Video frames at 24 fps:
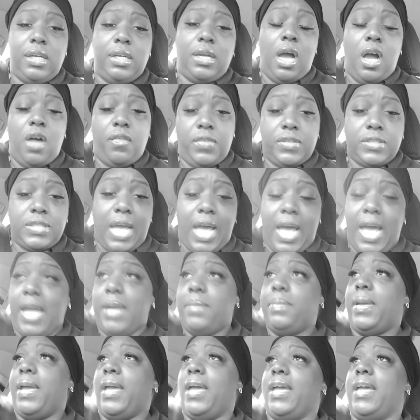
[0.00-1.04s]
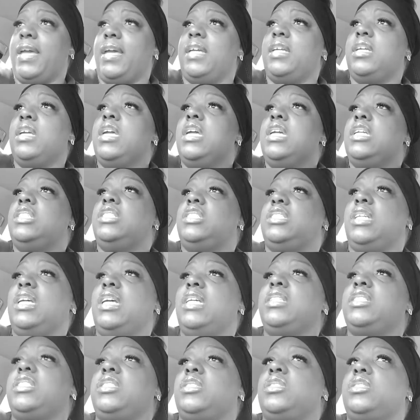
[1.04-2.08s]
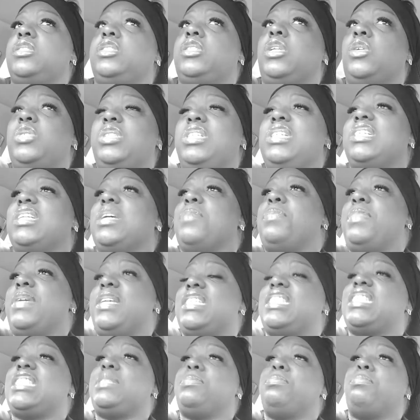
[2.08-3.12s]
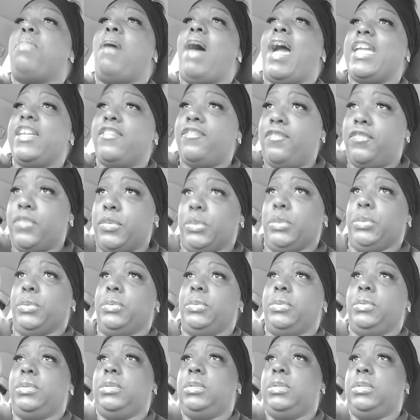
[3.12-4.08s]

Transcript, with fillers: off his iPad just so she can be spiteful,